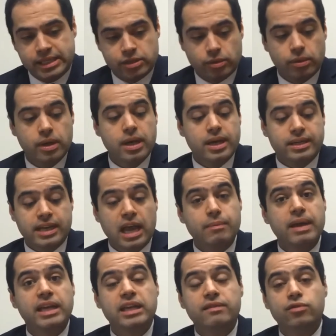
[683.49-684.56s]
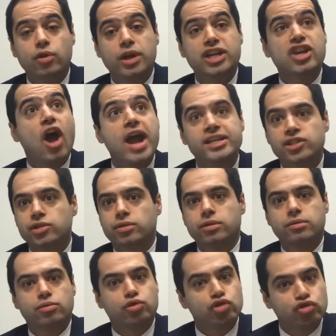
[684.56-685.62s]
so they may give you a
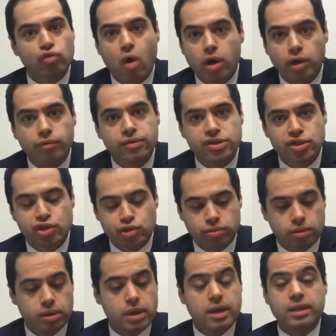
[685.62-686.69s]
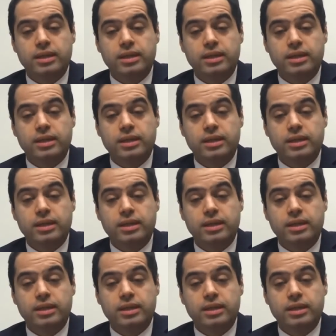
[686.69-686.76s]
nicer, stronger residual.